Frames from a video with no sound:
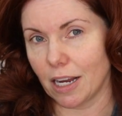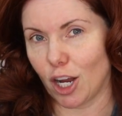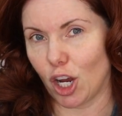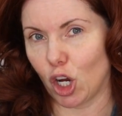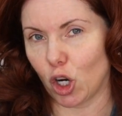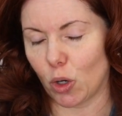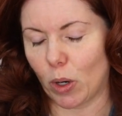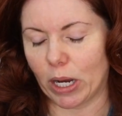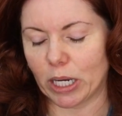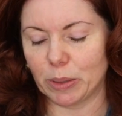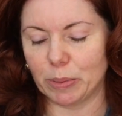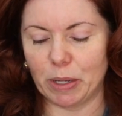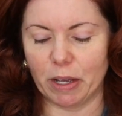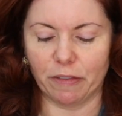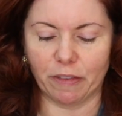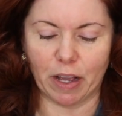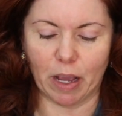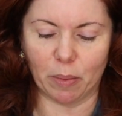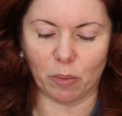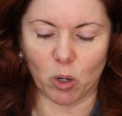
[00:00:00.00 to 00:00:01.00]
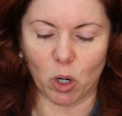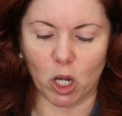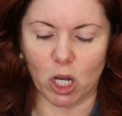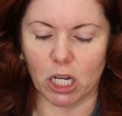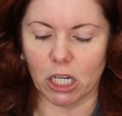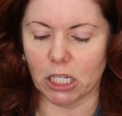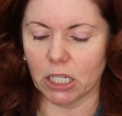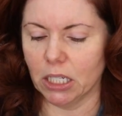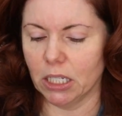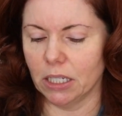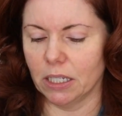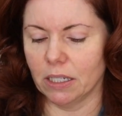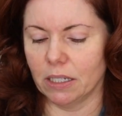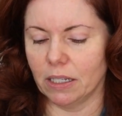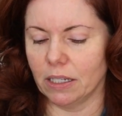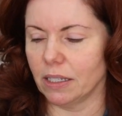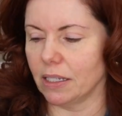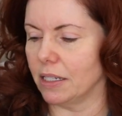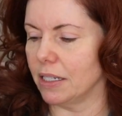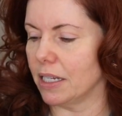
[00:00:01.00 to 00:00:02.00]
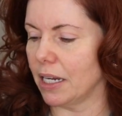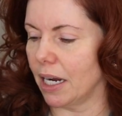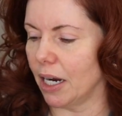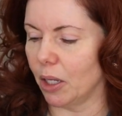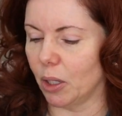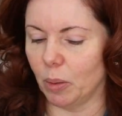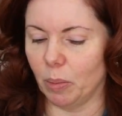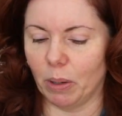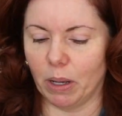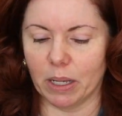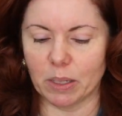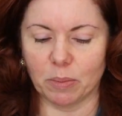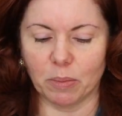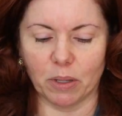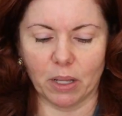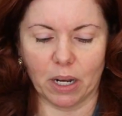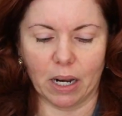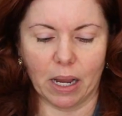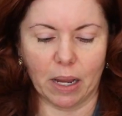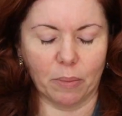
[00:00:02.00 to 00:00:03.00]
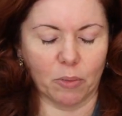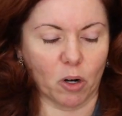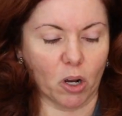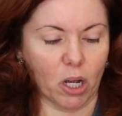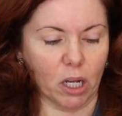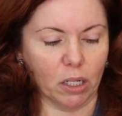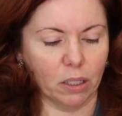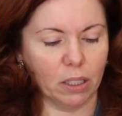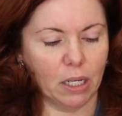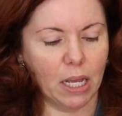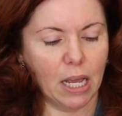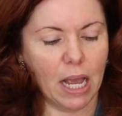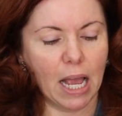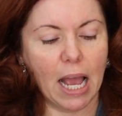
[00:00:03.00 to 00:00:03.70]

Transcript: Correct me if I'm wrong. It's entirely possible that I am wrong.